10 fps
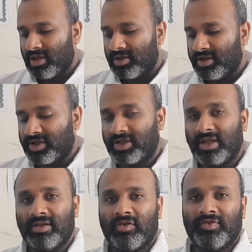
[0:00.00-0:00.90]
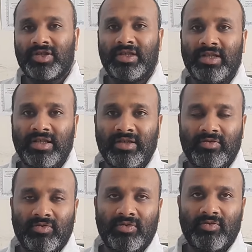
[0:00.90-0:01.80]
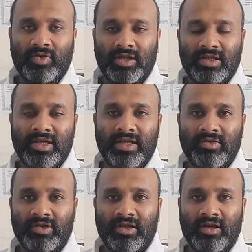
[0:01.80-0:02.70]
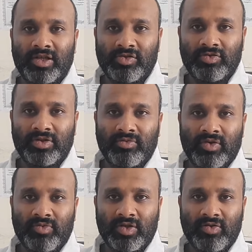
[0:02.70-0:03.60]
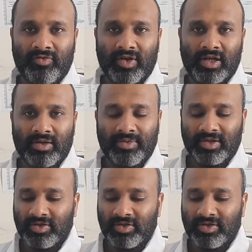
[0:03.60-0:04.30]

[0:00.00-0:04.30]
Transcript: the skin, obviously we are dealing with a large organ when we're doing fire cupping,